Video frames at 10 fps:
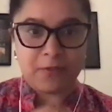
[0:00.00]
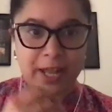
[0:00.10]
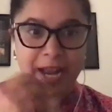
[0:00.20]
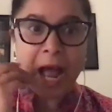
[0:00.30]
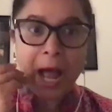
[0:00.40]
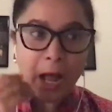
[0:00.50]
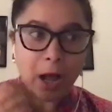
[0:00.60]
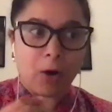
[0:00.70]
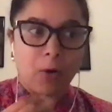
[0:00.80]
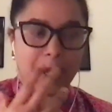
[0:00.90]
like
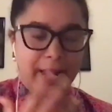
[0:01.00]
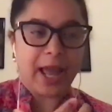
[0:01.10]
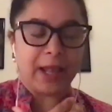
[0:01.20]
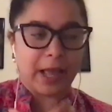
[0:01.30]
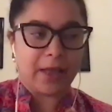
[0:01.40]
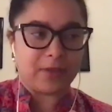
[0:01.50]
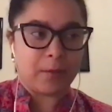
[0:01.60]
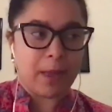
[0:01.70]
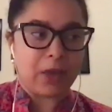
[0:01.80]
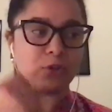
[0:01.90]
how, again, as I
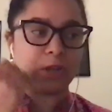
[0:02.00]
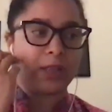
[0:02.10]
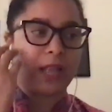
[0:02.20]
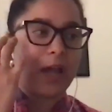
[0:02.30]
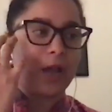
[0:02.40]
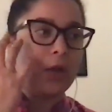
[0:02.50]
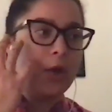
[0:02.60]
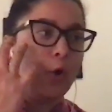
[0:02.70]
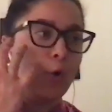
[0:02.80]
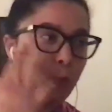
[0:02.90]
mentioned, that
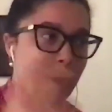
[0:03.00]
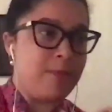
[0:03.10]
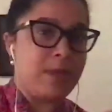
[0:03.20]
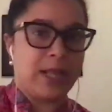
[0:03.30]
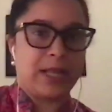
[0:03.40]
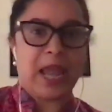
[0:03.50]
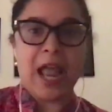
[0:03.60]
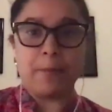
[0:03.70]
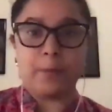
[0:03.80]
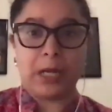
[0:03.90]
women
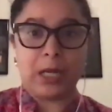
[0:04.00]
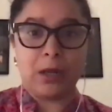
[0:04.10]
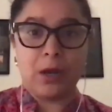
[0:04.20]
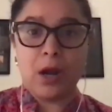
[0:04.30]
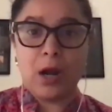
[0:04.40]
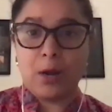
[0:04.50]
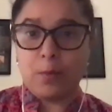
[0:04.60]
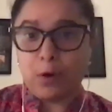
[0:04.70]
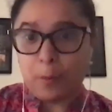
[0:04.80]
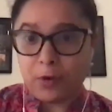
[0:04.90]
can be
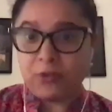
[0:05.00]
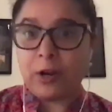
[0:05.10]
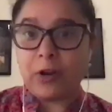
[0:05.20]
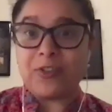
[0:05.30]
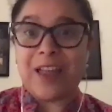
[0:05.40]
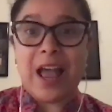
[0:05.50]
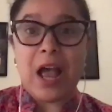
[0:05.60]
perpetrators,